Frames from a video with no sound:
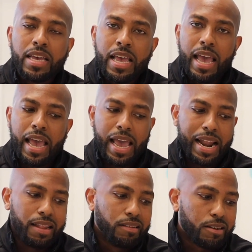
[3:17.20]
And
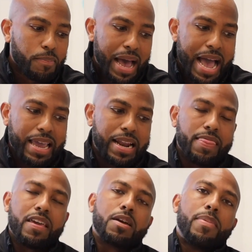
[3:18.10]
I look back and I
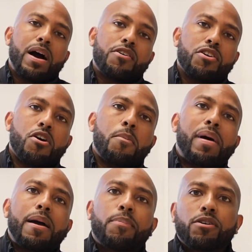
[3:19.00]
think about, you know,
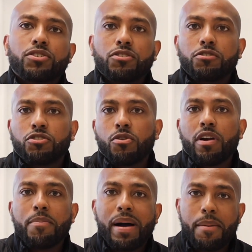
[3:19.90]
my personal
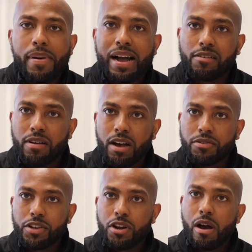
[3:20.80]
story, my background.
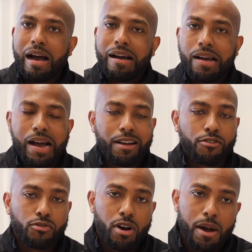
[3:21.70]
You know, I
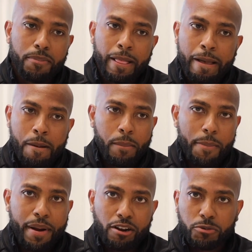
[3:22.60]
grew up, my
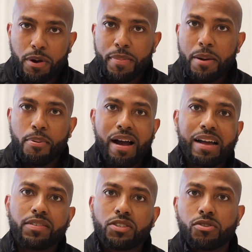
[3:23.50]
parents put me in
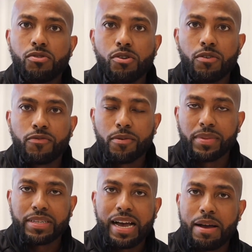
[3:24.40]
private school from the
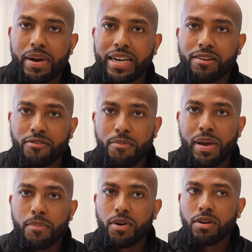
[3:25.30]
time I can
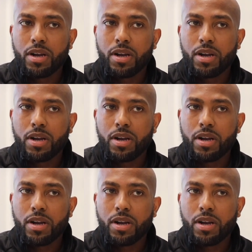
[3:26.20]
remember.